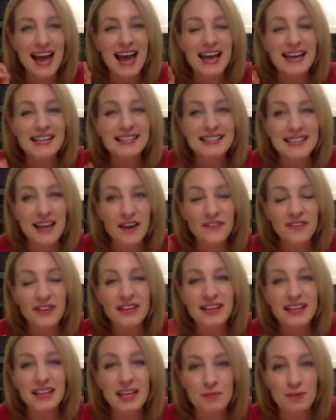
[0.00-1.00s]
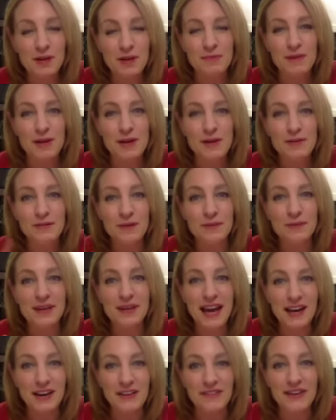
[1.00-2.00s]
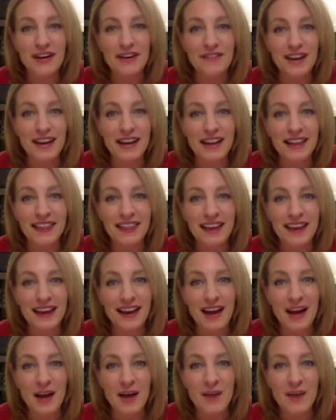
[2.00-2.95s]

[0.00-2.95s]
It's definitely keeping me from getting rid of anything.